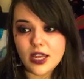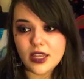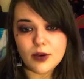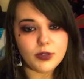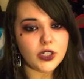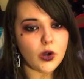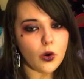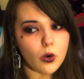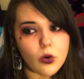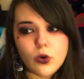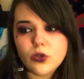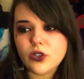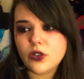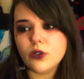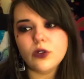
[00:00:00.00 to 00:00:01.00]
There was
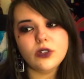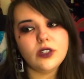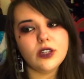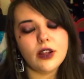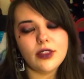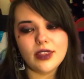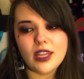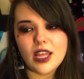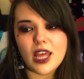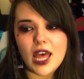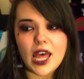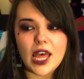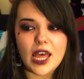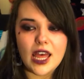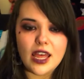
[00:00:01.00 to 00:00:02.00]
all sorts on
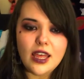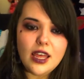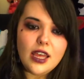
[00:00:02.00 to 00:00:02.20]
there.